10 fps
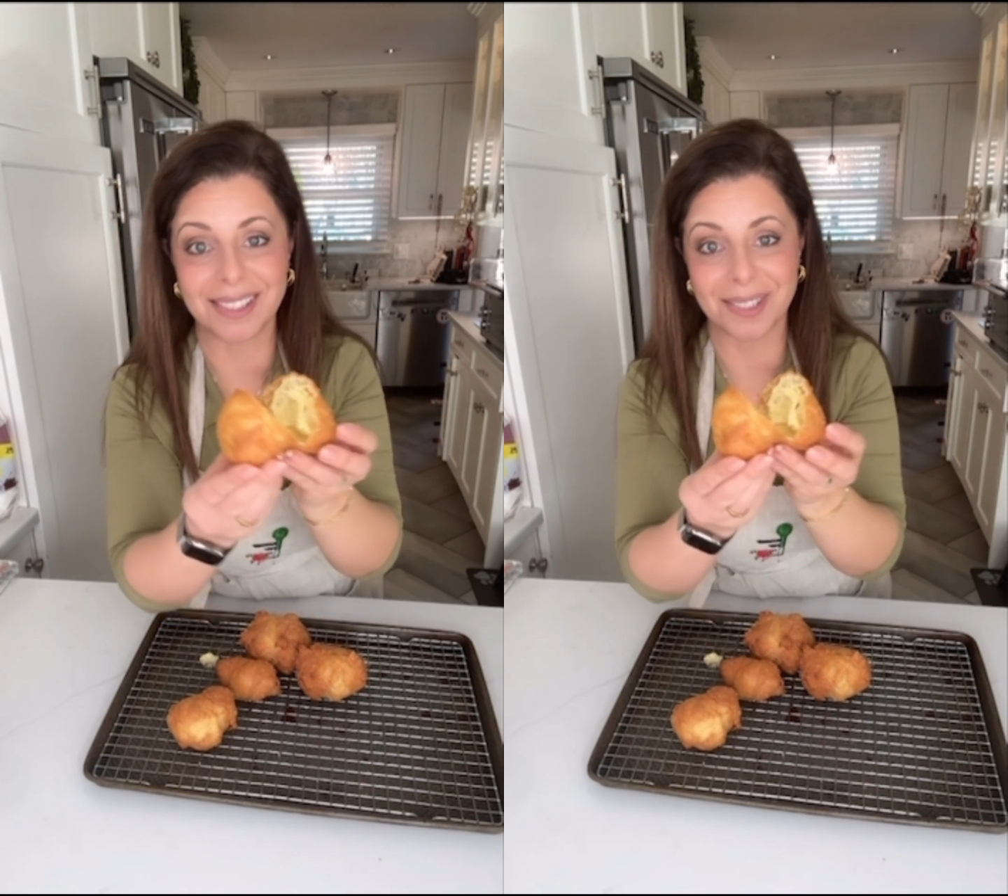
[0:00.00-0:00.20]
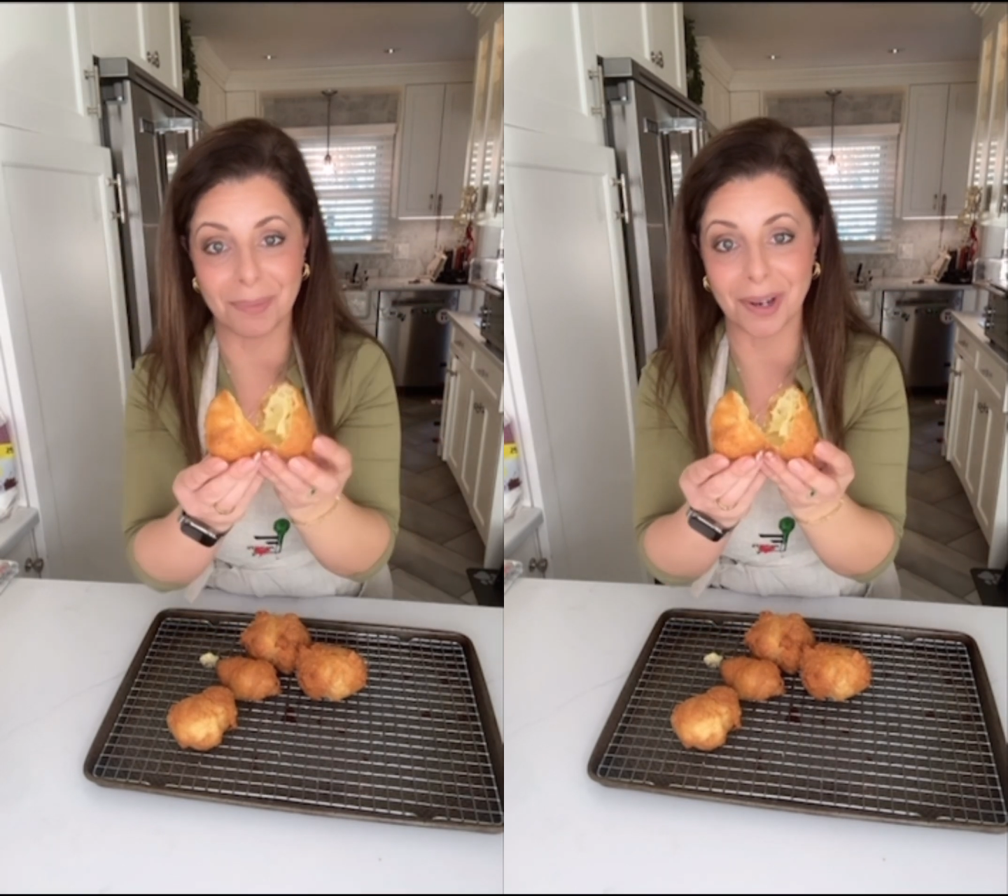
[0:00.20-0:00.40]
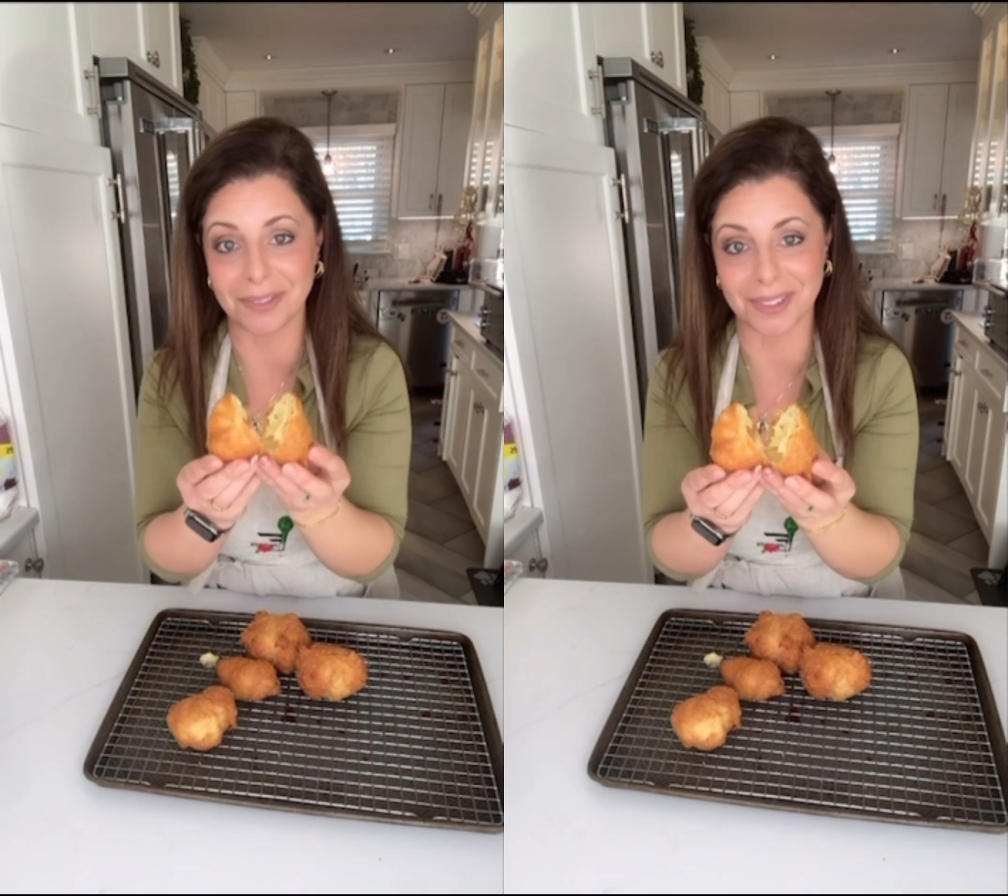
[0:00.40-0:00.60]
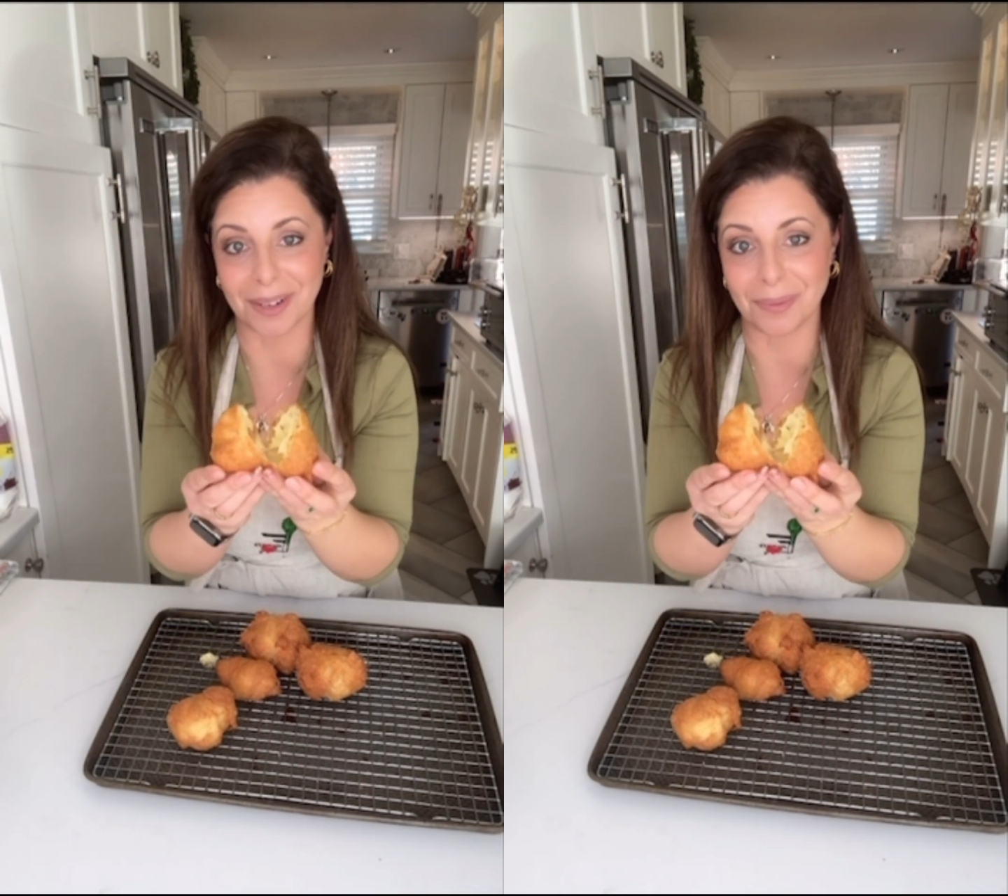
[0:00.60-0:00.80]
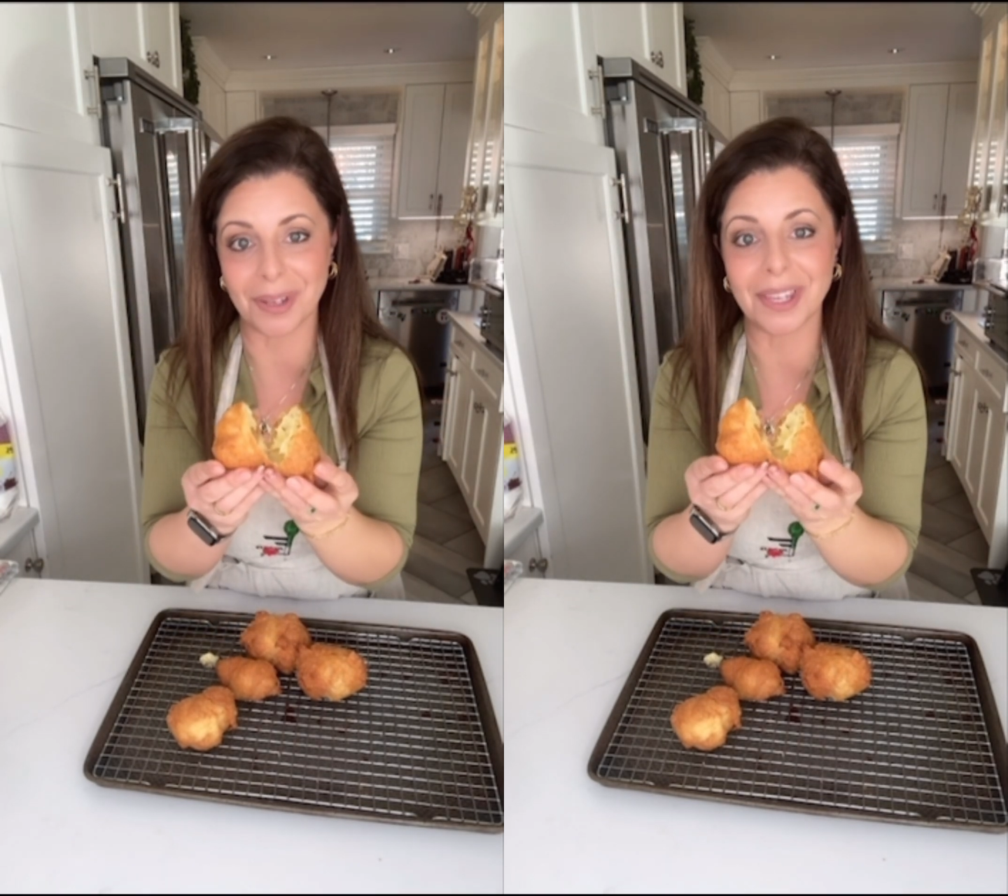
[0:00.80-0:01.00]
these puffed
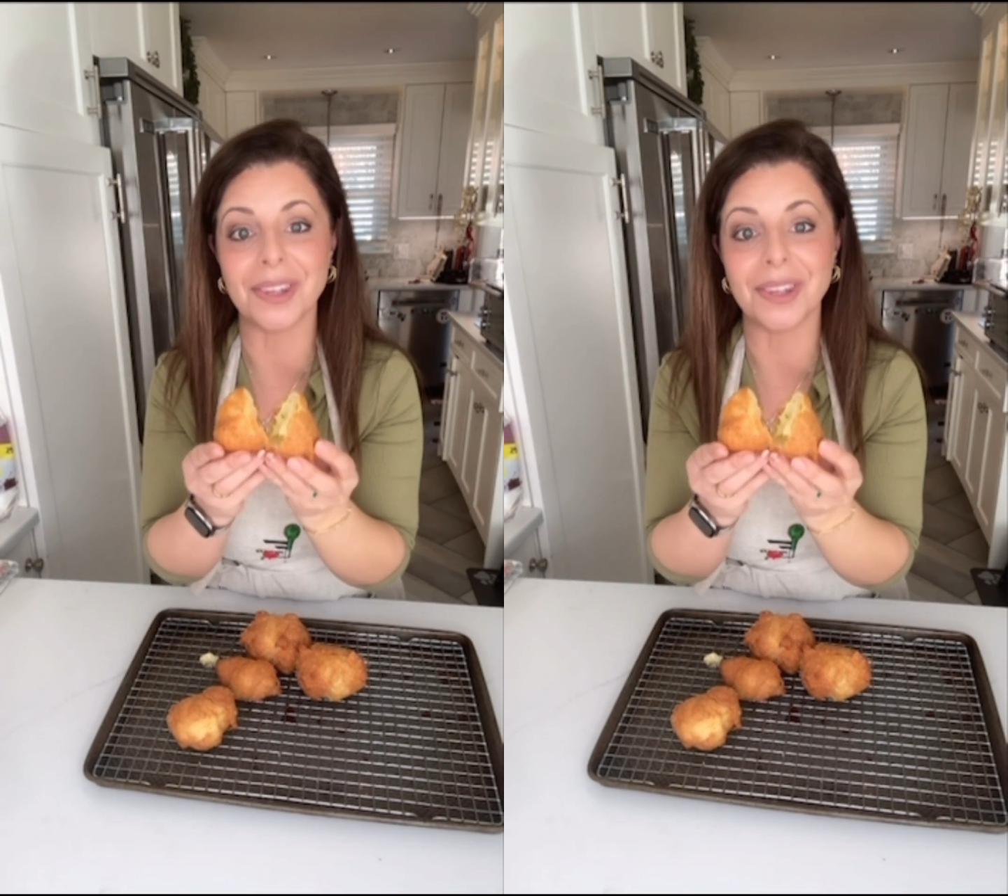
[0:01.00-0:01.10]
up.